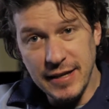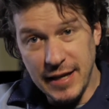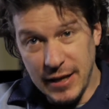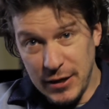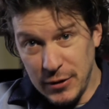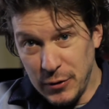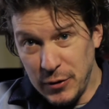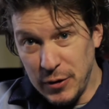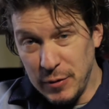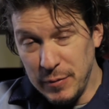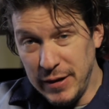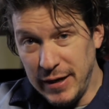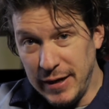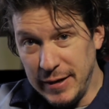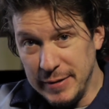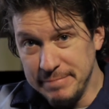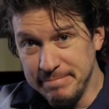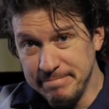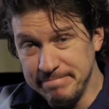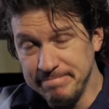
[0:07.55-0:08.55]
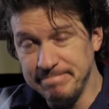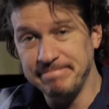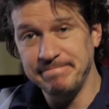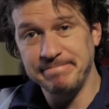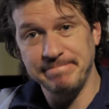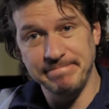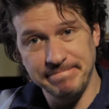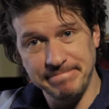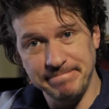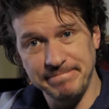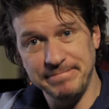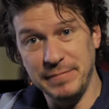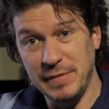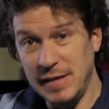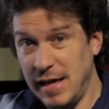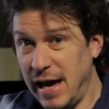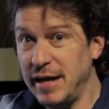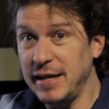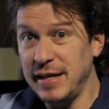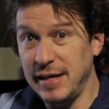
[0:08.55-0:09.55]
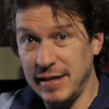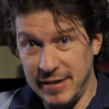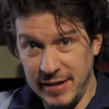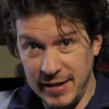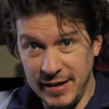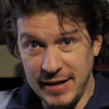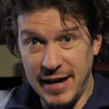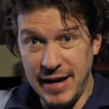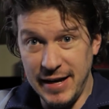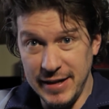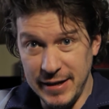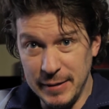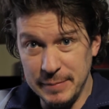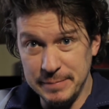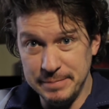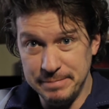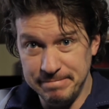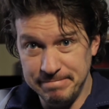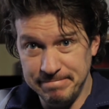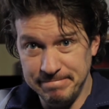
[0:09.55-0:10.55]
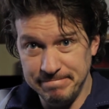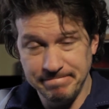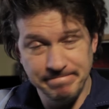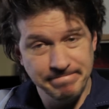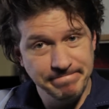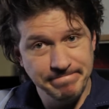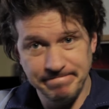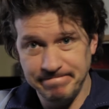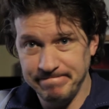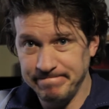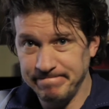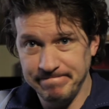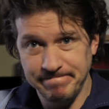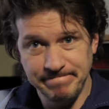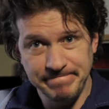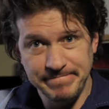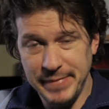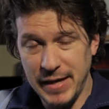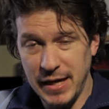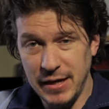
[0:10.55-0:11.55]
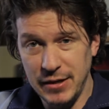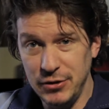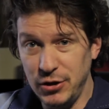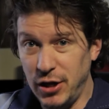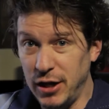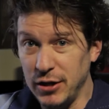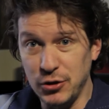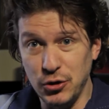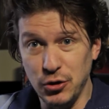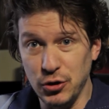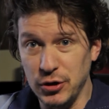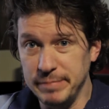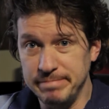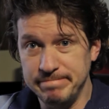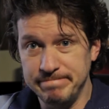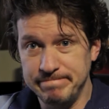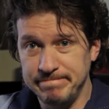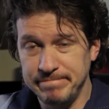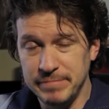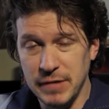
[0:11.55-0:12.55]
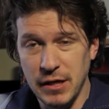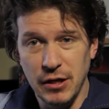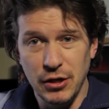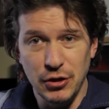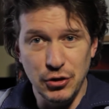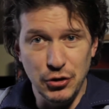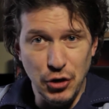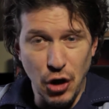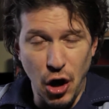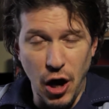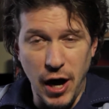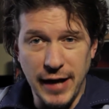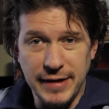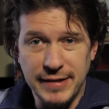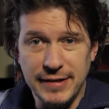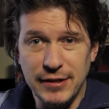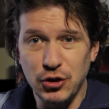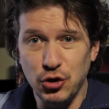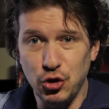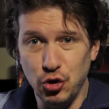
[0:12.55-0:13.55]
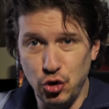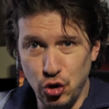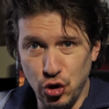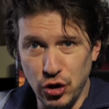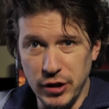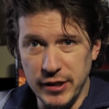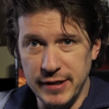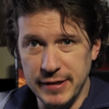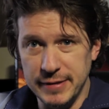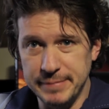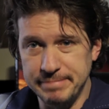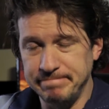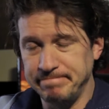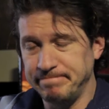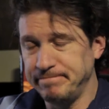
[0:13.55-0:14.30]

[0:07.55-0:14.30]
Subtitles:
Get a load of me. How do you think I am? Not good. Not good.